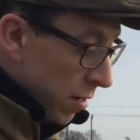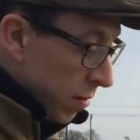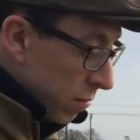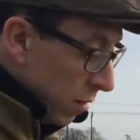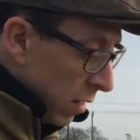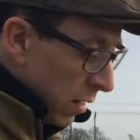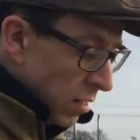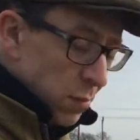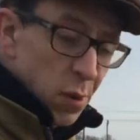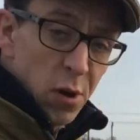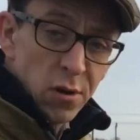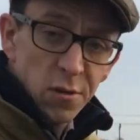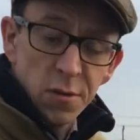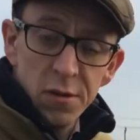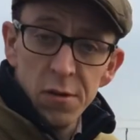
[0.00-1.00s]
And to be
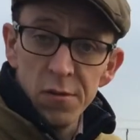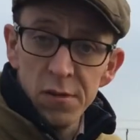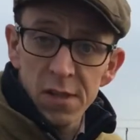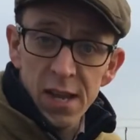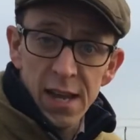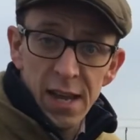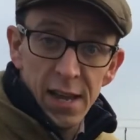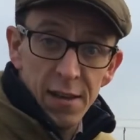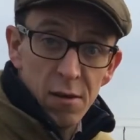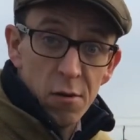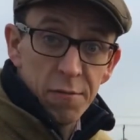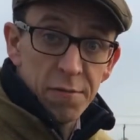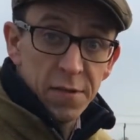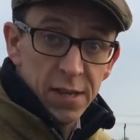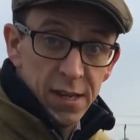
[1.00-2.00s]
honest with you, on the day
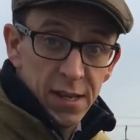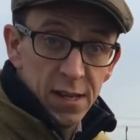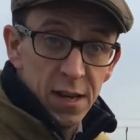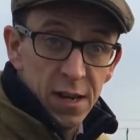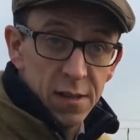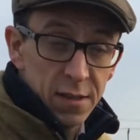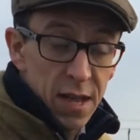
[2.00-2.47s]
of the uh,